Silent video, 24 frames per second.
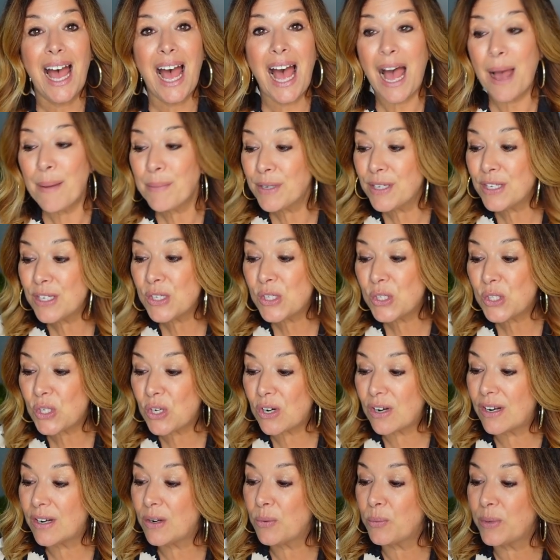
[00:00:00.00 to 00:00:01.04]
I'm gonna
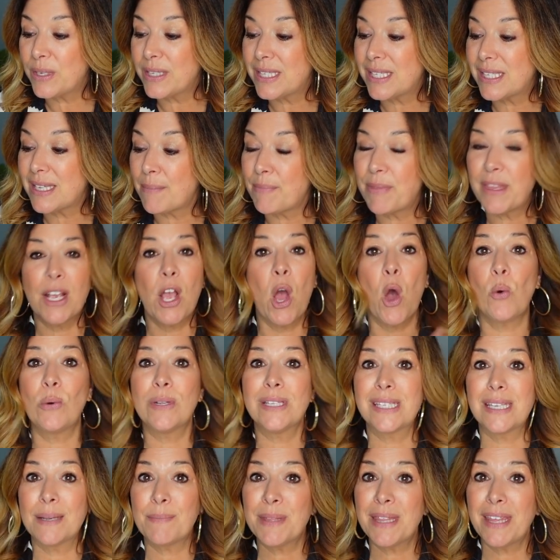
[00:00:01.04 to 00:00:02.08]
start with something, oh,
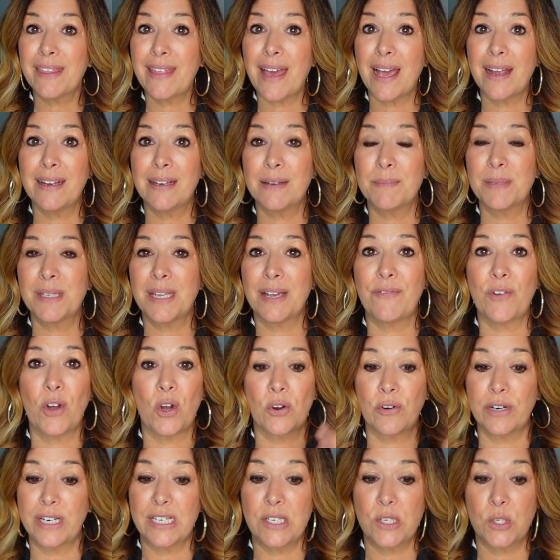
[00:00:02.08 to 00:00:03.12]
and some of the items have
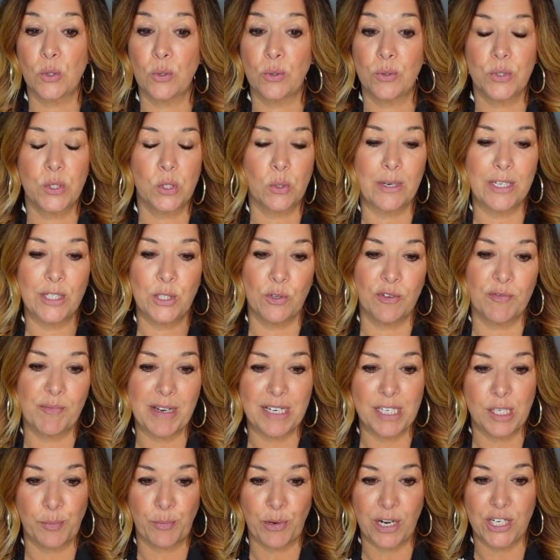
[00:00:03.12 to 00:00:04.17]
already sold, so I do have my
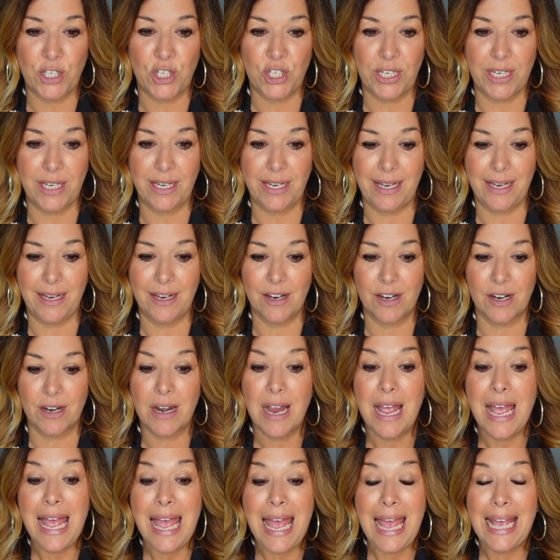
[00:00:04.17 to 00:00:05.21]
spreadsheet here.
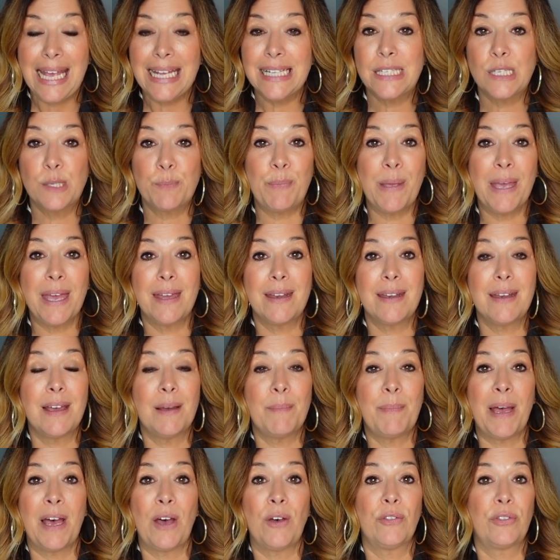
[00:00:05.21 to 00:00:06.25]
It's been
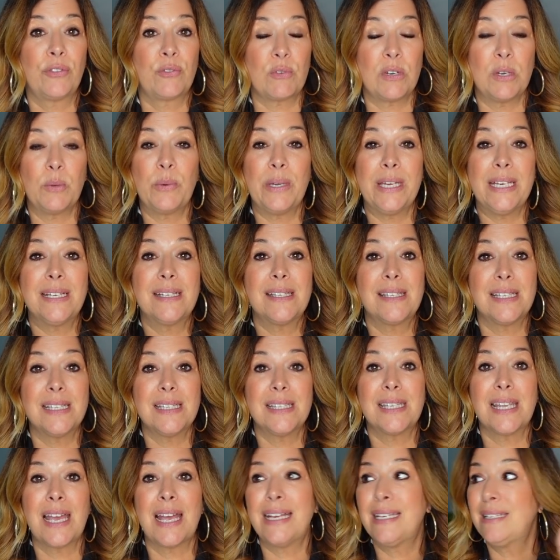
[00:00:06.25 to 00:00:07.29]
about three weeks
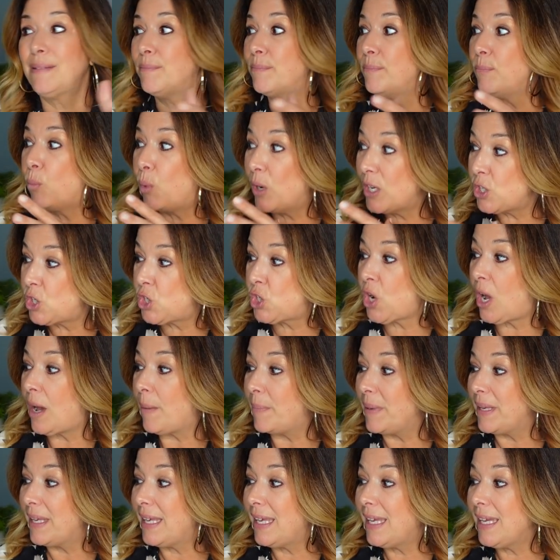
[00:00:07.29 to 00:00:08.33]
since I went
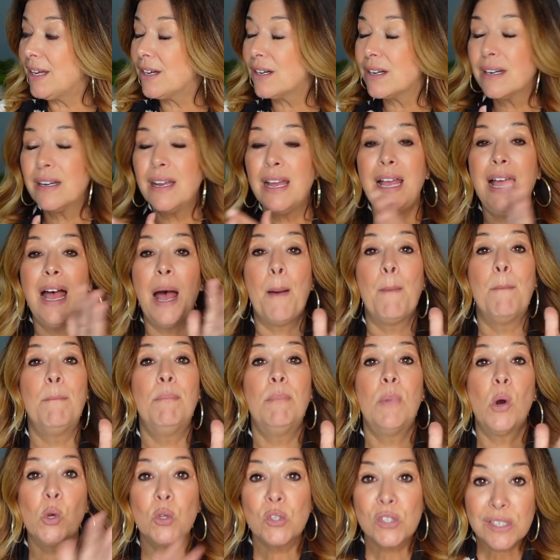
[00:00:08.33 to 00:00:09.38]
shopping here.
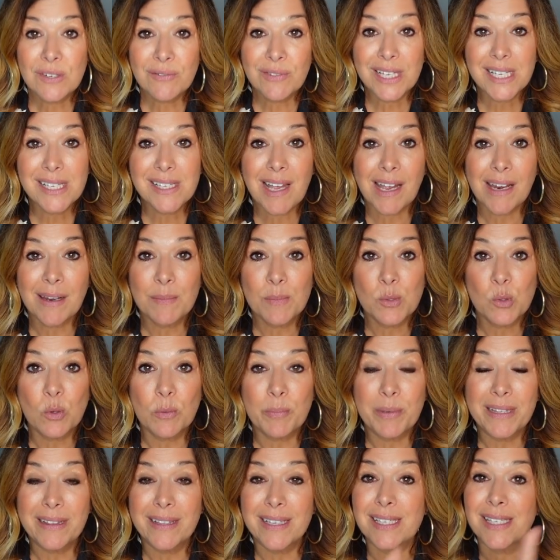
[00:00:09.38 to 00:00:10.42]
Most of these items will
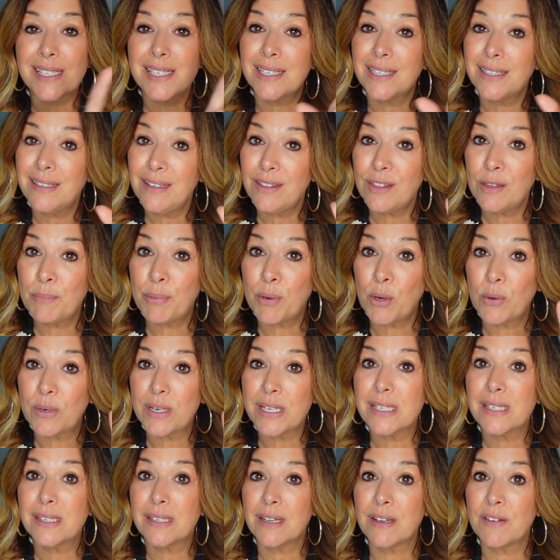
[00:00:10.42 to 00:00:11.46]
be listed, the
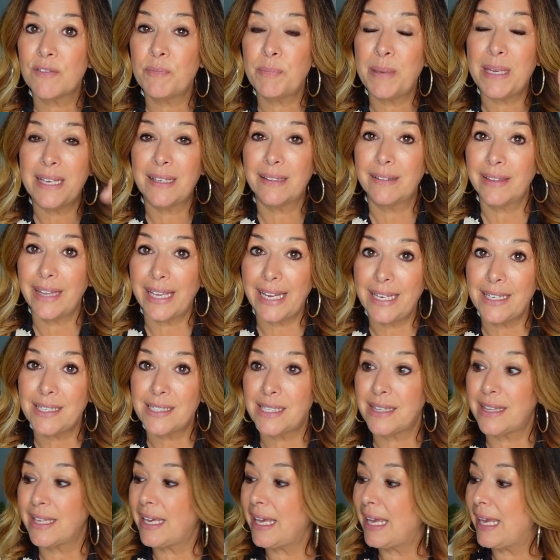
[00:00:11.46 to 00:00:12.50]
bonus of being late
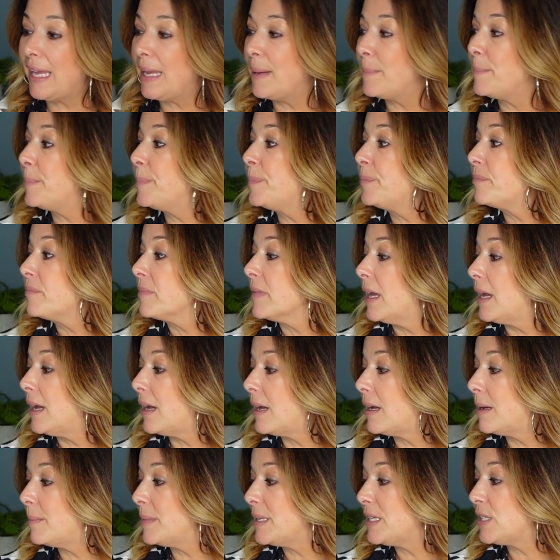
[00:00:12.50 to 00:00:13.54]
to the game
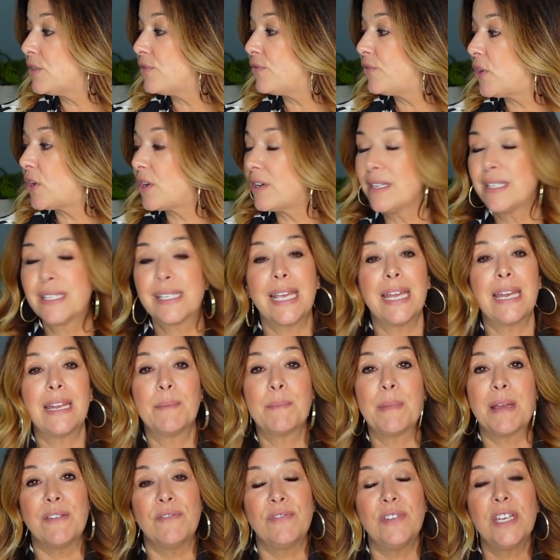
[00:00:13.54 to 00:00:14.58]
Um, as far as getting
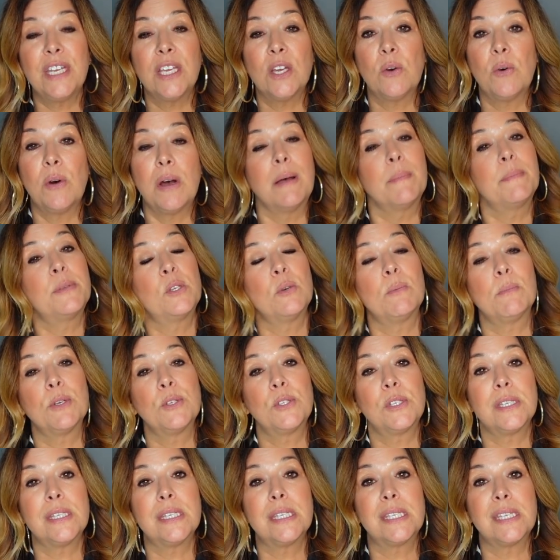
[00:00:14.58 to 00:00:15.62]
my video up. So
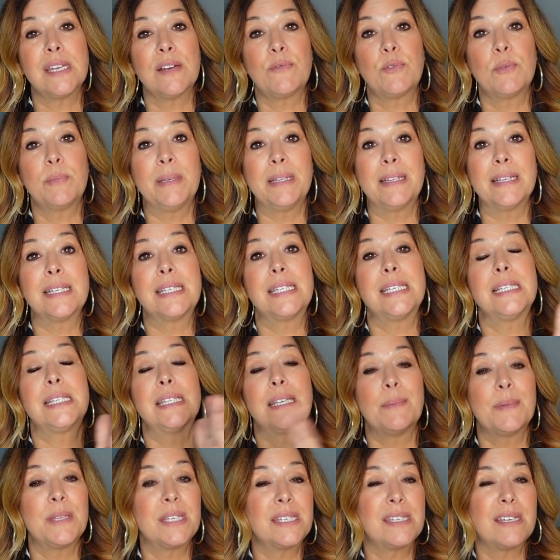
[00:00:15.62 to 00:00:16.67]
most of the stuff will be listed.
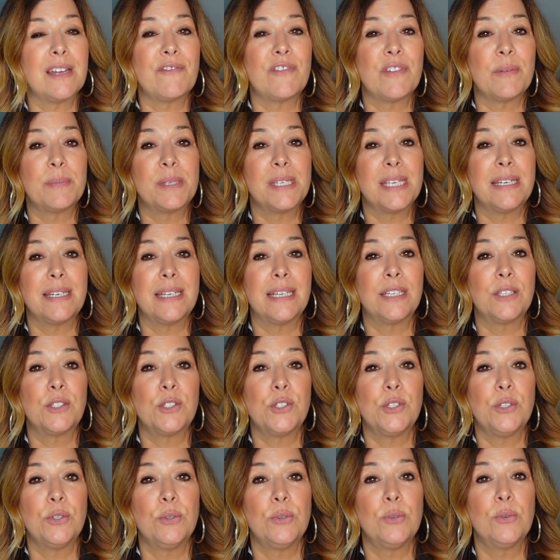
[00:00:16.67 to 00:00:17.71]
Some of the stuff I'm sending
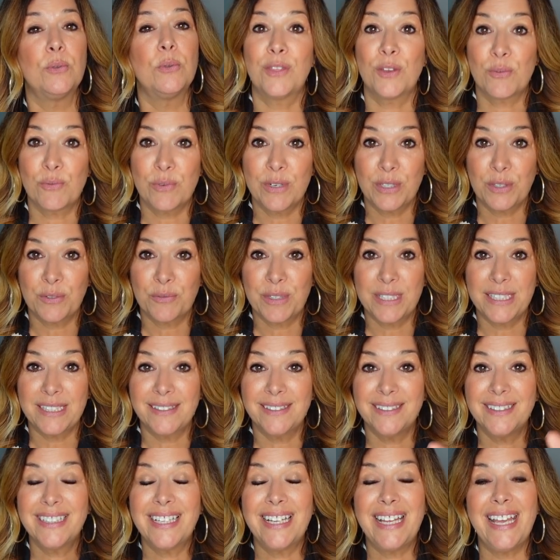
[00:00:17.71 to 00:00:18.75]
to The
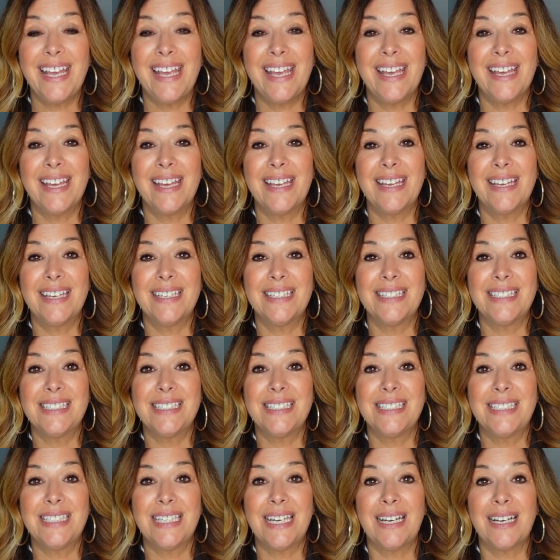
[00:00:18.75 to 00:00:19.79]
RealReal,
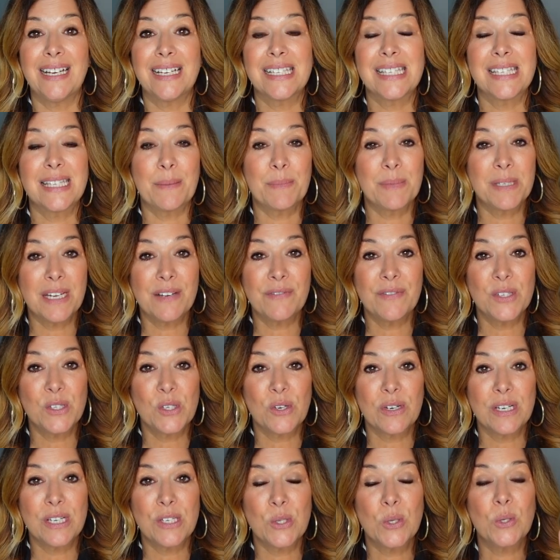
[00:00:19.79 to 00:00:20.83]
and uh, some stuff is
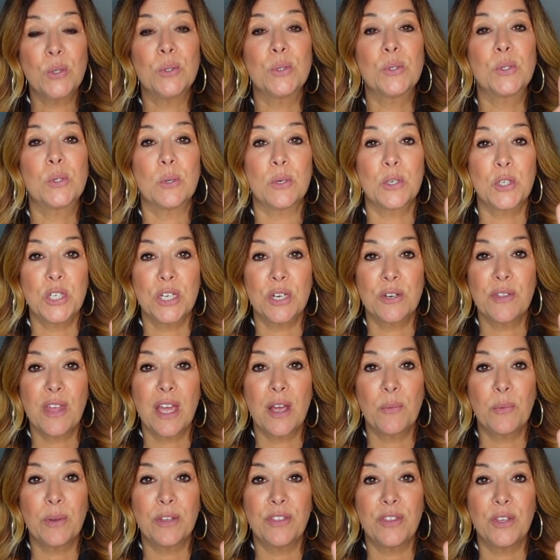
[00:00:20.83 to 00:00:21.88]
already sold. So I'll share
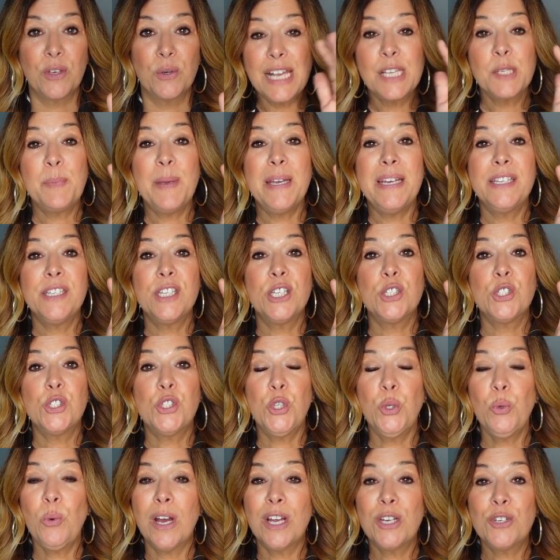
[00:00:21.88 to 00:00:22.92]
that with you. I spent
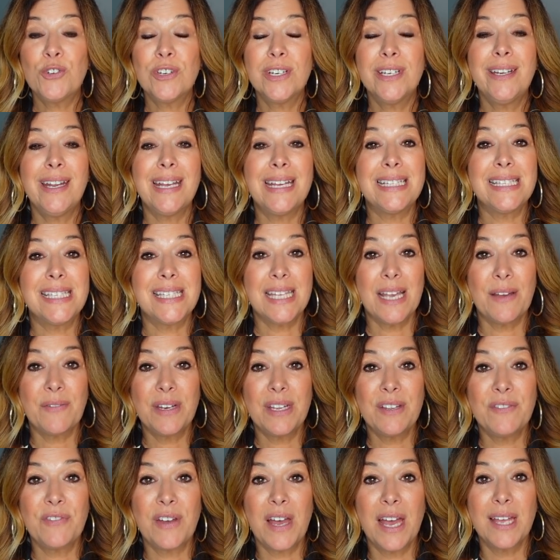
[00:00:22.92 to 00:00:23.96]
two hundred
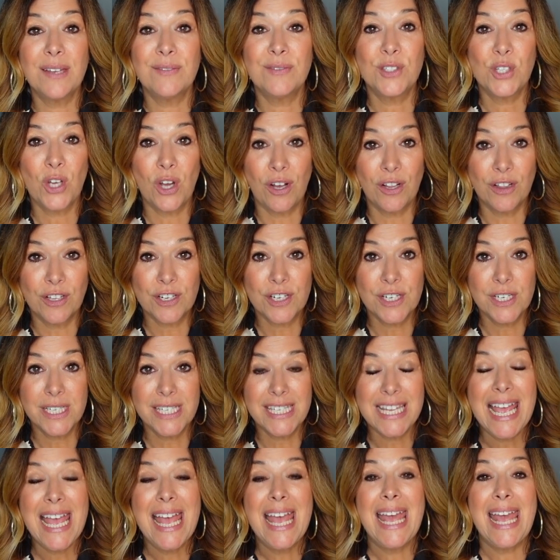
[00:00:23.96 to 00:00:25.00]
seventy-five
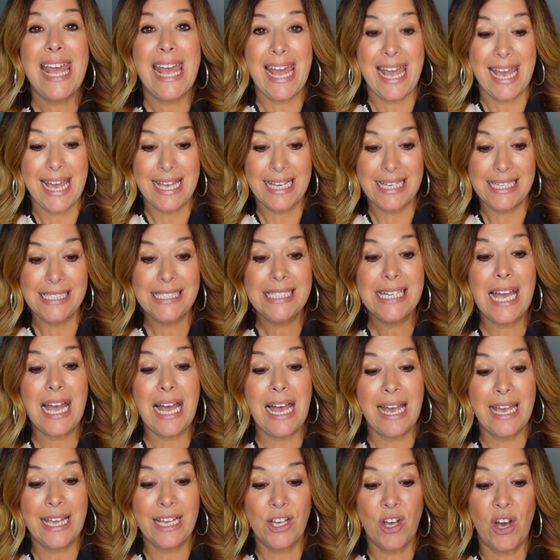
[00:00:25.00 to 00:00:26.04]
dollars and
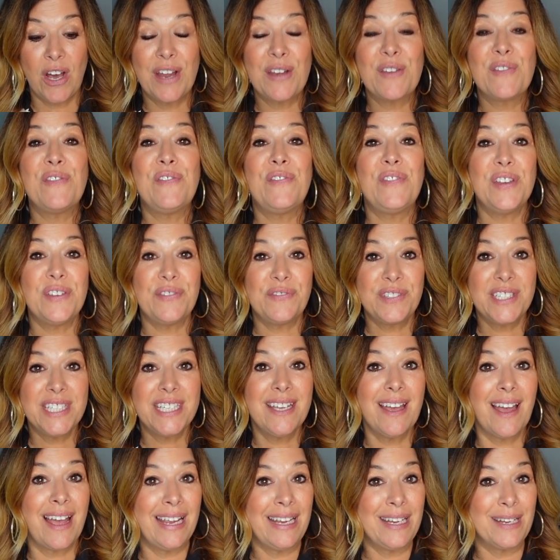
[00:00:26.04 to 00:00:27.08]
I got
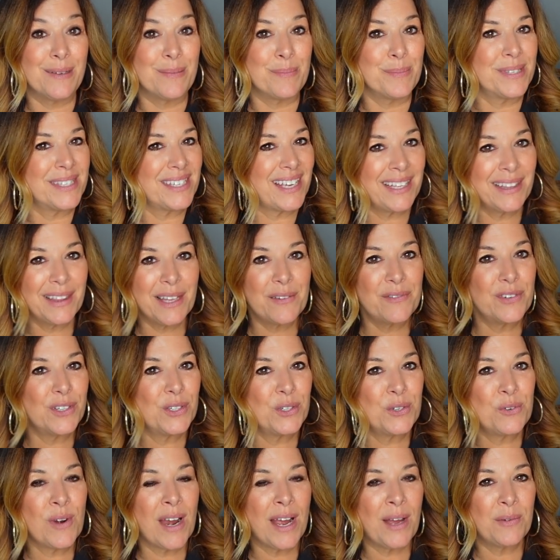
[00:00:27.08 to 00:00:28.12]
fifty items. I love a
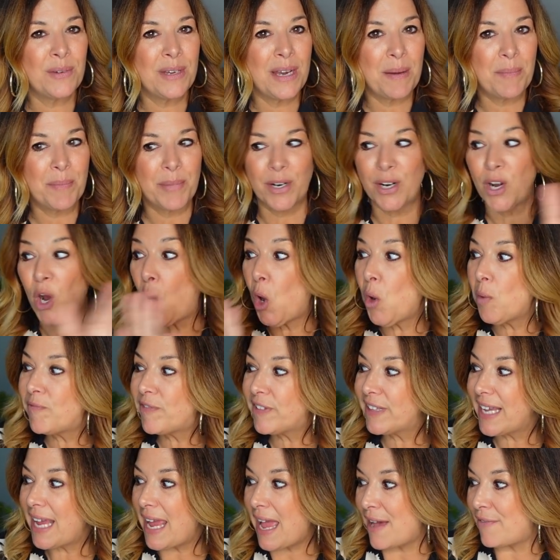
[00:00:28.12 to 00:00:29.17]
good round number.
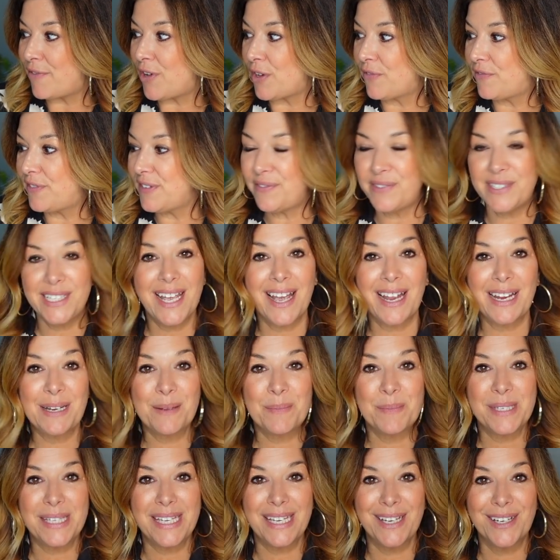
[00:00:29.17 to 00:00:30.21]
Hopefully I have all fifty
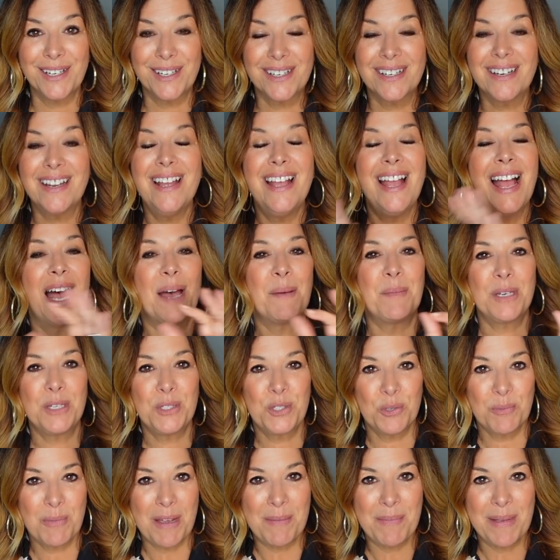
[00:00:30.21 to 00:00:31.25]
items here. I'm gonna
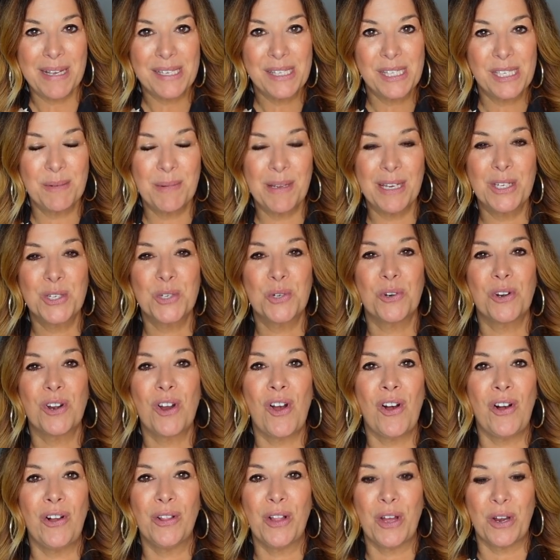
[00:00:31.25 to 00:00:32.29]
do my best to make sure
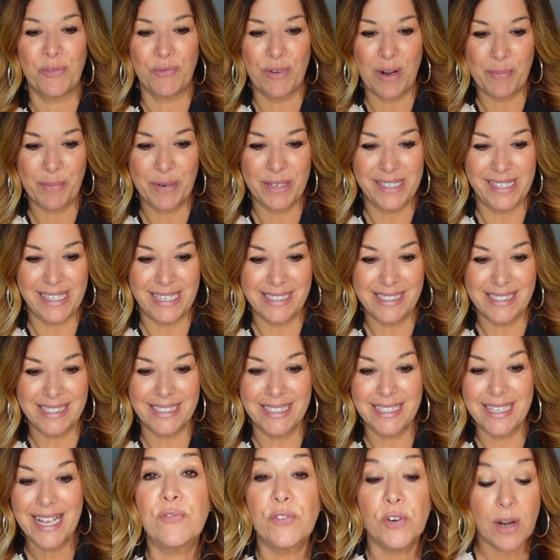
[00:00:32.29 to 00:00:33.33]
all are
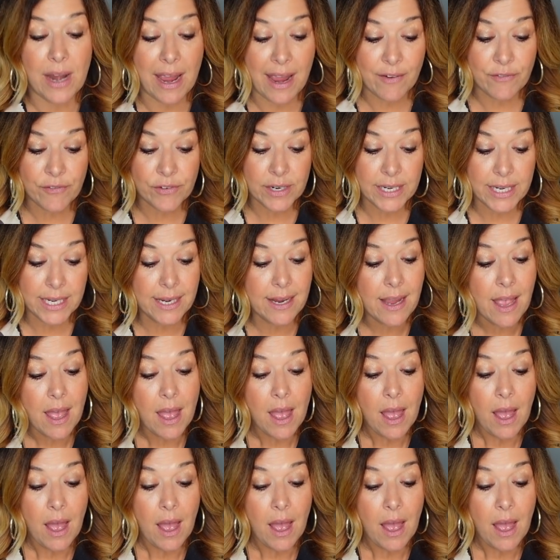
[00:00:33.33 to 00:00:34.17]
represented. For every one